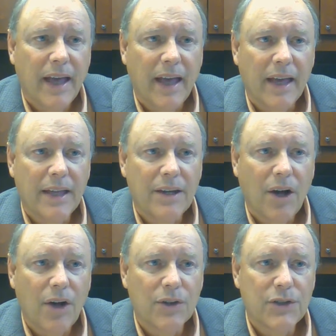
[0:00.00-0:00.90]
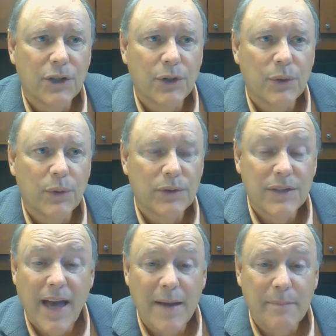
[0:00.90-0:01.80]
and also
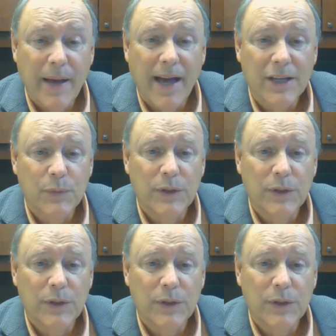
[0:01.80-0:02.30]
snack packs.